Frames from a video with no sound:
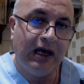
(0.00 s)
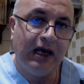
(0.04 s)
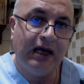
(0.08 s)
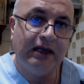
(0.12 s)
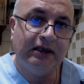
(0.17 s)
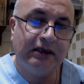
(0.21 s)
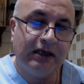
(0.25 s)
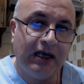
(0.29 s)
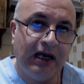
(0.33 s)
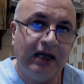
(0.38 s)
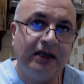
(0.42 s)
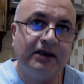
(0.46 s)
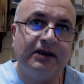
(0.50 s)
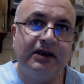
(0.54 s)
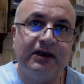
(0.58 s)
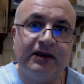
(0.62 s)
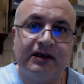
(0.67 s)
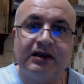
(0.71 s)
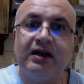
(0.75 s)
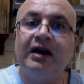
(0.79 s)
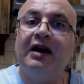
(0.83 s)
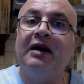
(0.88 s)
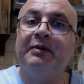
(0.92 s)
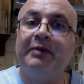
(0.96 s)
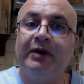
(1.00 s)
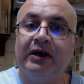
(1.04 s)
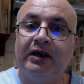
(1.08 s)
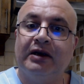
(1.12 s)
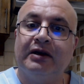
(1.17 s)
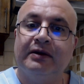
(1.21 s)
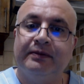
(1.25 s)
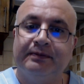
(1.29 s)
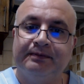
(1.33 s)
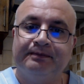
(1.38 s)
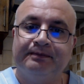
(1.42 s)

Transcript: end. End is coming.